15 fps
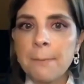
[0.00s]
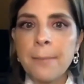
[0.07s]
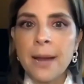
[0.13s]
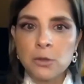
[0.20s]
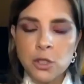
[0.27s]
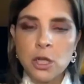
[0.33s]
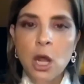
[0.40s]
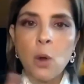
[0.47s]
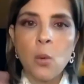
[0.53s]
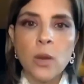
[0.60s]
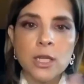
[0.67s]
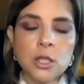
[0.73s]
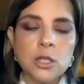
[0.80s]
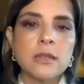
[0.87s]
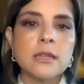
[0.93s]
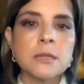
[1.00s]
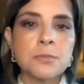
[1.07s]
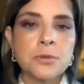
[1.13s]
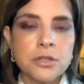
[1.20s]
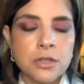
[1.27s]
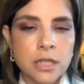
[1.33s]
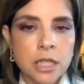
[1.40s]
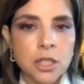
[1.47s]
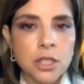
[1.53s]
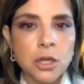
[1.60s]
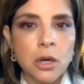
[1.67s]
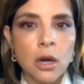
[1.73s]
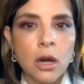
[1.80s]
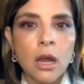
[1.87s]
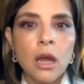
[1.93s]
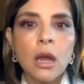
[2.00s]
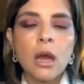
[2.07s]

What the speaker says: about to go into this procedure